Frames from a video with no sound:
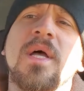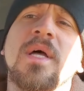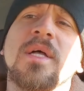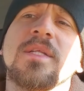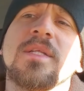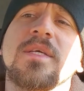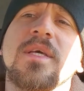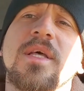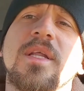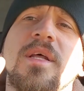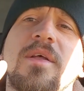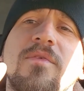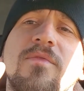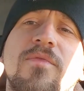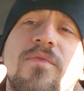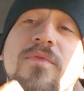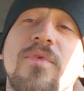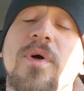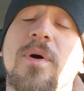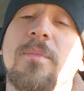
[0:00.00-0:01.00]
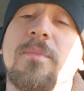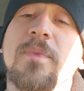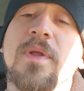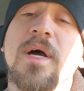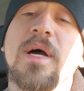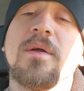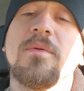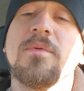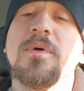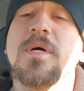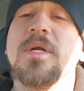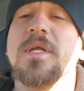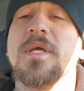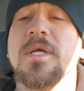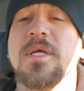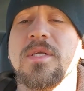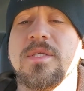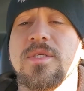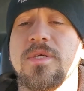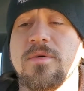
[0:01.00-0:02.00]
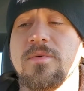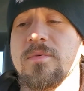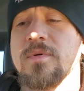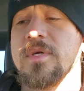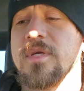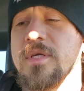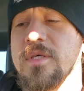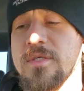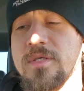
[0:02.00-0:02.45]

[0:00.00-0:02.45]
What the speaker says: to get it from not running to running.